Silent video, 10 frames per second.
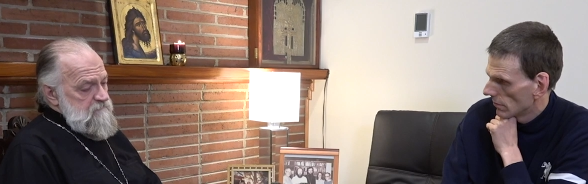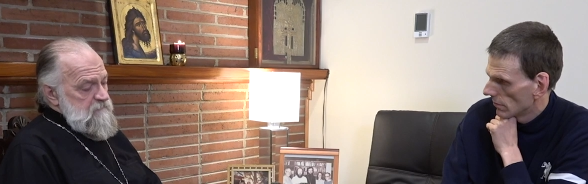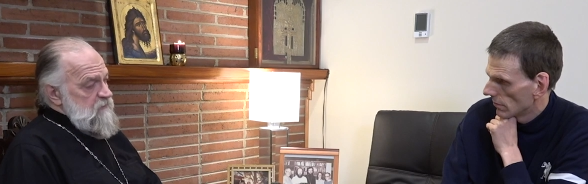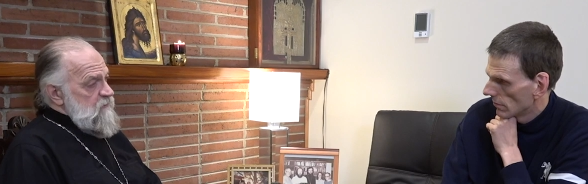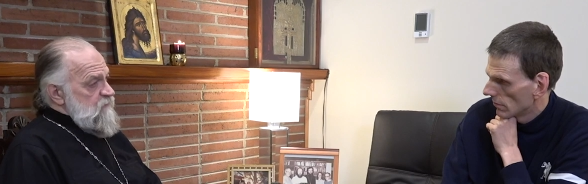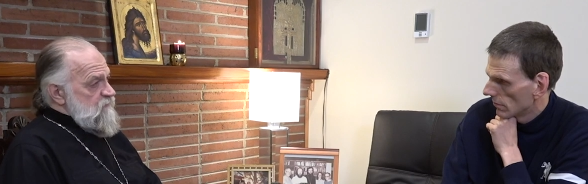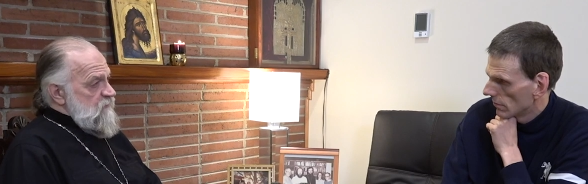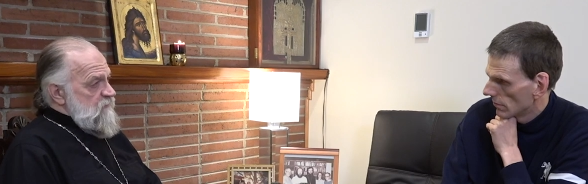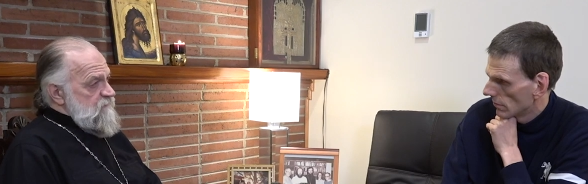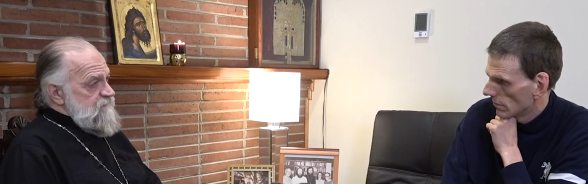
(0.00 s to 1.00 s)
Speaker 1: many years
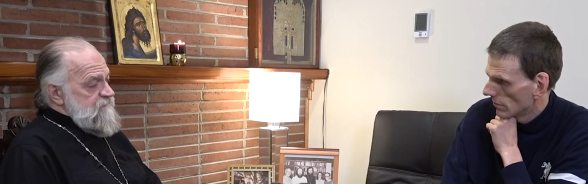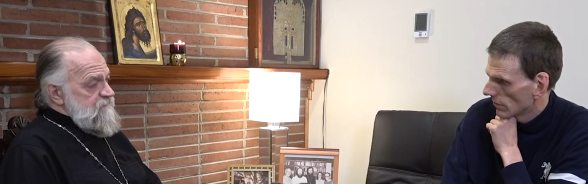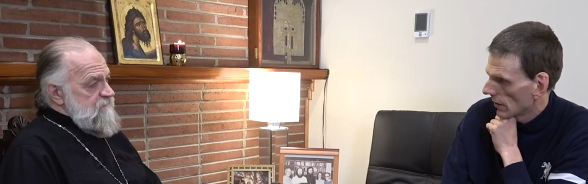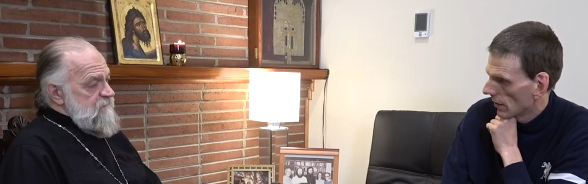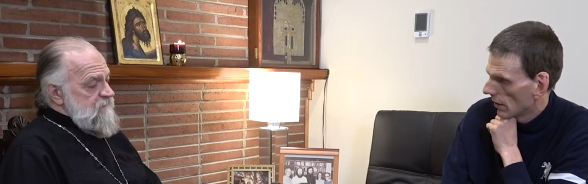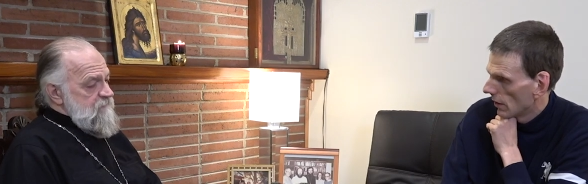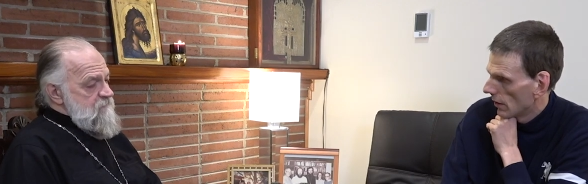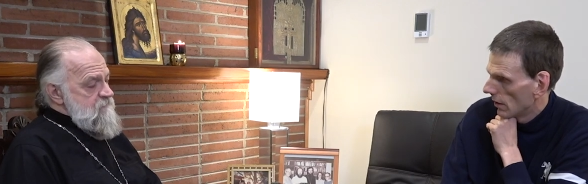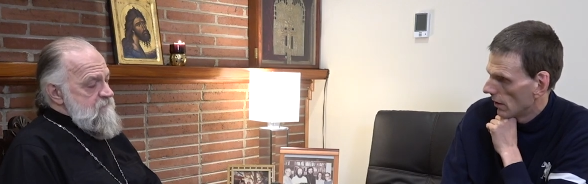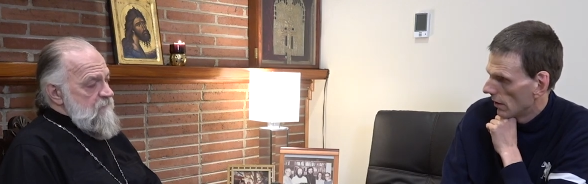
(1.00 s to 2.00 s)
ago.
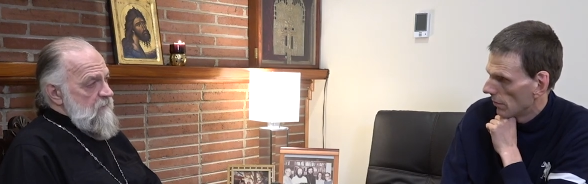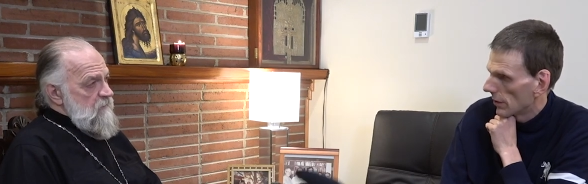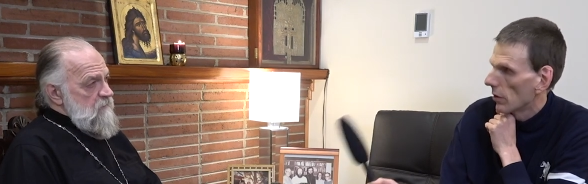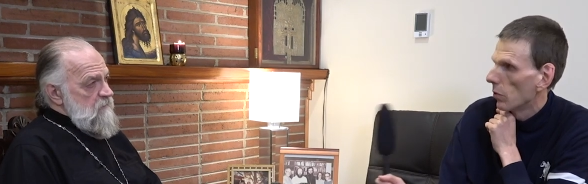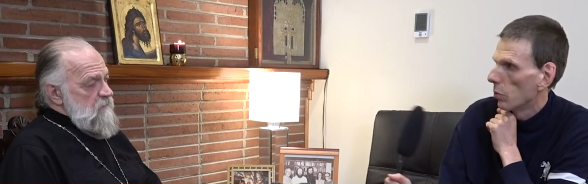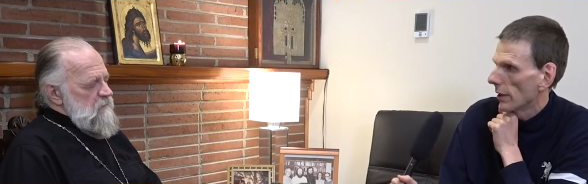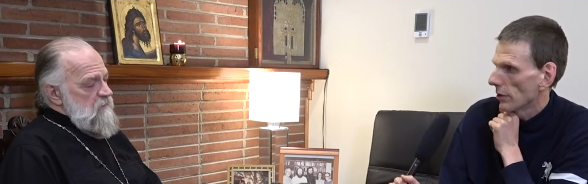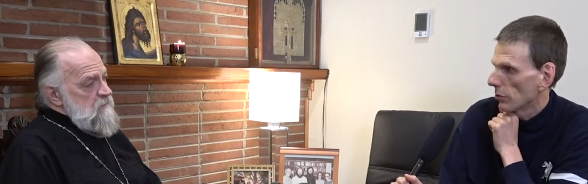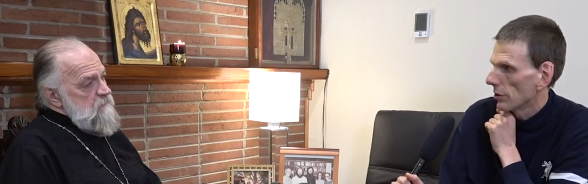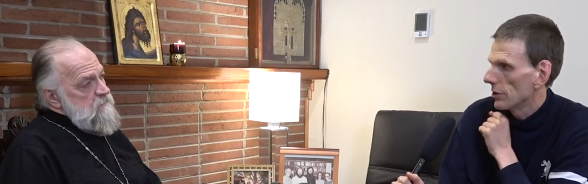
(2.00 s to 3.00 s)
Speaker 2: Why
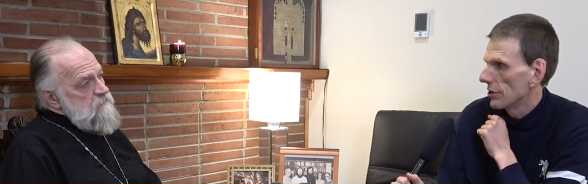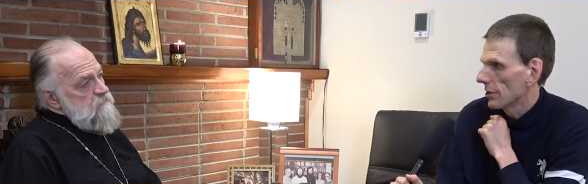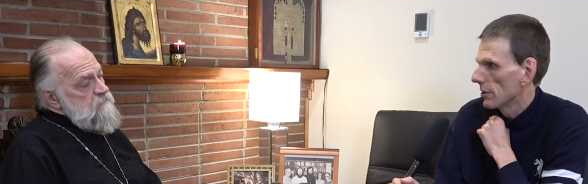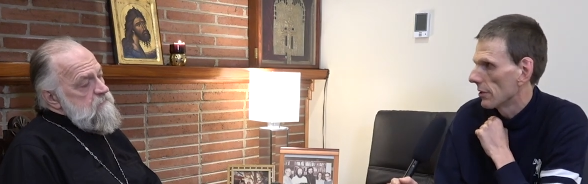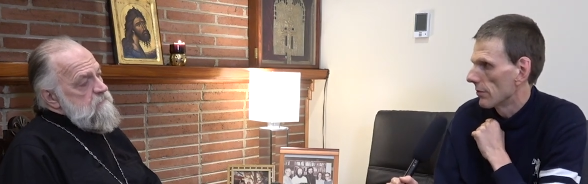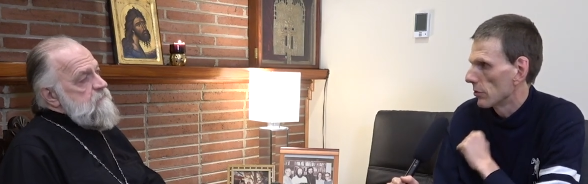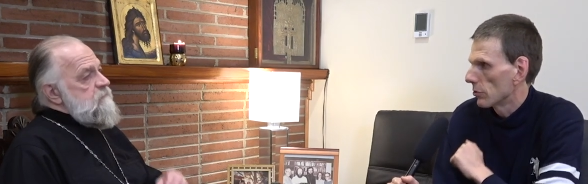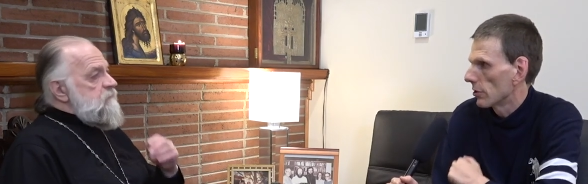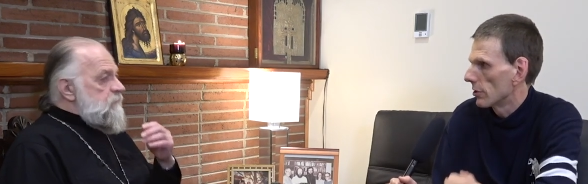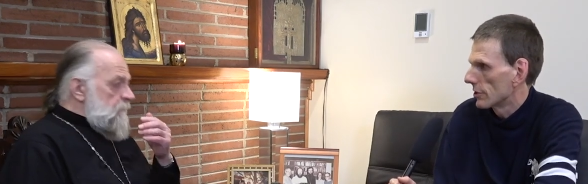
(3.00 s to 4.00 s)
you didn't
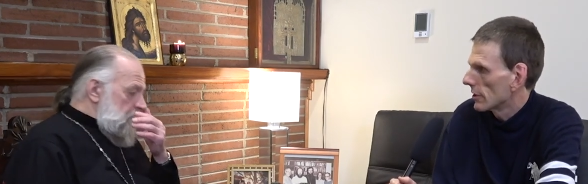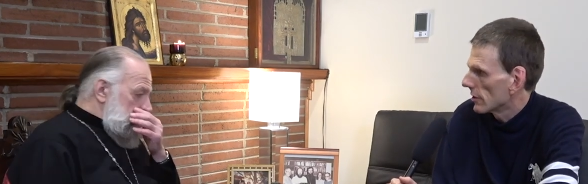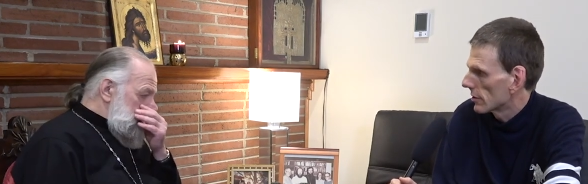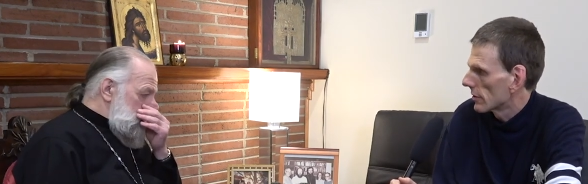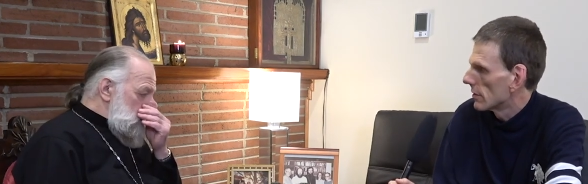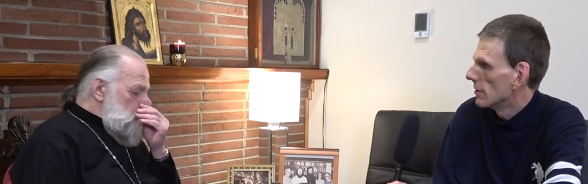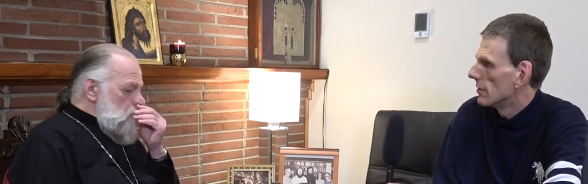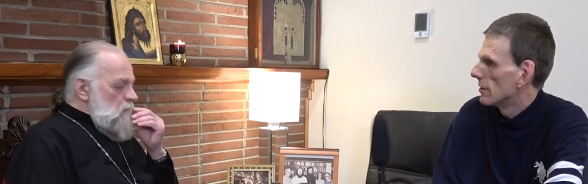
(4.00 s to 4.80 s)
interview Solzhenitsyn?